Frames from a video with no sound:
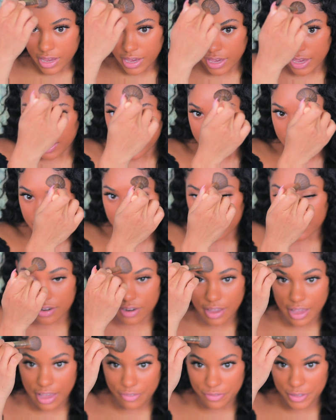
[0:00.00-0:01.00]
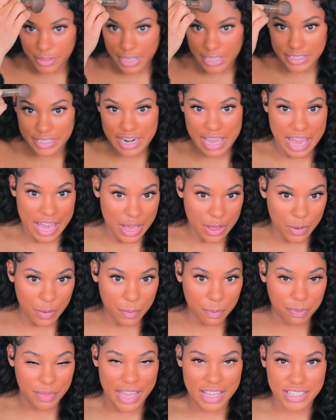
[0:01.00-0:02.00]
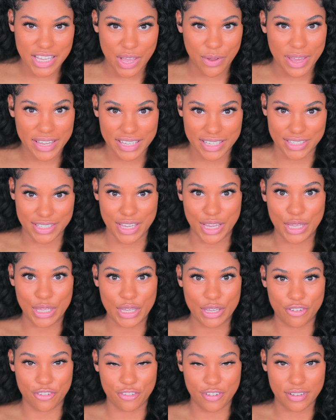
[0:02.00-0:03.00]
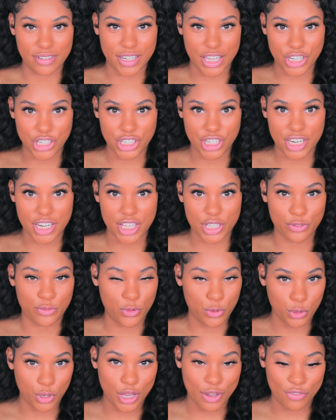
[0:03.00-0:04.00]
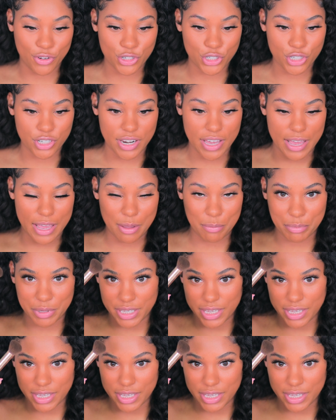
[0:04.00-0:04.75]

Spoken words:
And I feel like now that's how I can tell if a foundation is full coverage or not,